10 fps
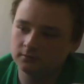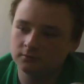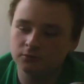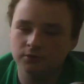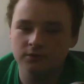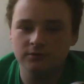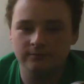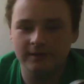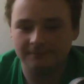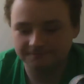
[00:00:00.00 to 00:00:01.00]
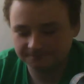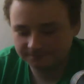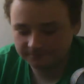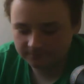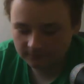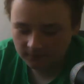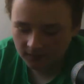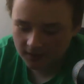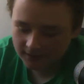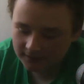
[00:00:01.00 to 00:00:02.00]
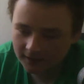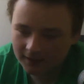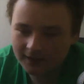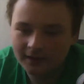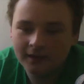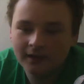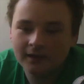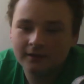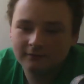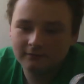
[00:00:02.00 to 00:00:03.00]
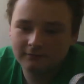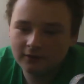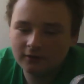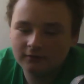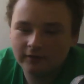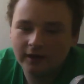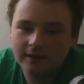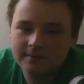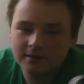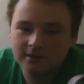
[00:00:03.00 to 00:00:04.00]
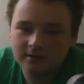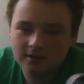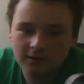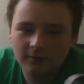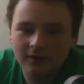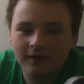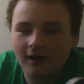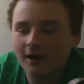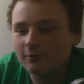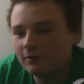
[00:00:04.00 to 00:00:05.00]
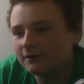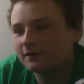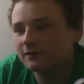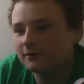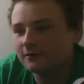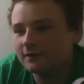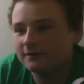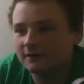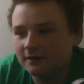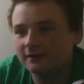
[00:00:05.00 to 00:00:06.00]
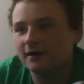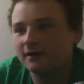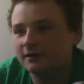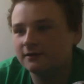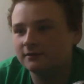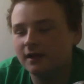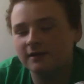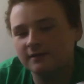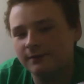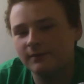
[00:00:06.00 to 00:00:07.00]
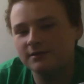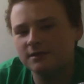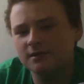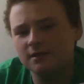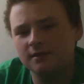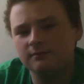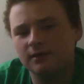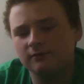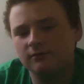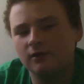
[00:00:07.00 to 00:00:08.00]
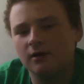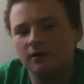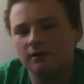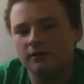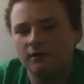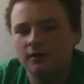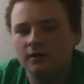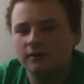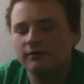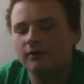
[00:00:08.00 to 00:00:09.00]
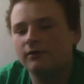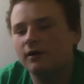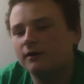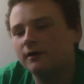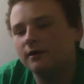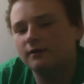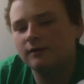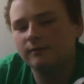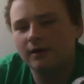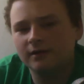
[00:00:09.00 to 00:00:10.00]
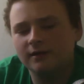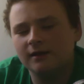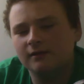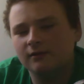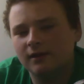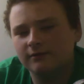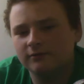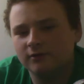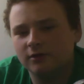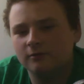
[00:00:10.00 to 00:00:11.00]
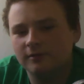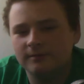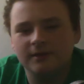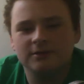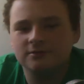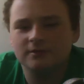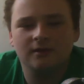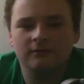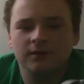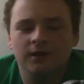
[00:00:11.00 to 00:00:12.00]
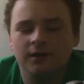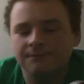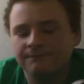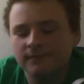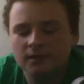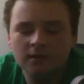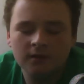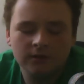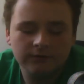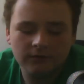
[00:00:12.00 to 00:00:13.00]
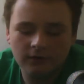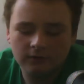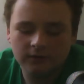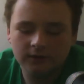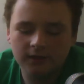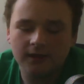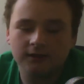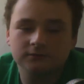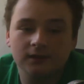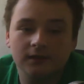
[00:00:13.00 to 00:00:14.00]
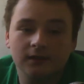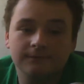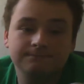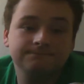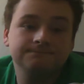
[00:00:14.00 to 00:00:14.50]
ooh, excuse me. And uh, VR Vibes, he, he, I wanted to do this, and he kind of I, I, mentioned it in my vlog. So uh, yeah, in my day in the life in Rehoboth Beach or whatever. Um, so yeah, um,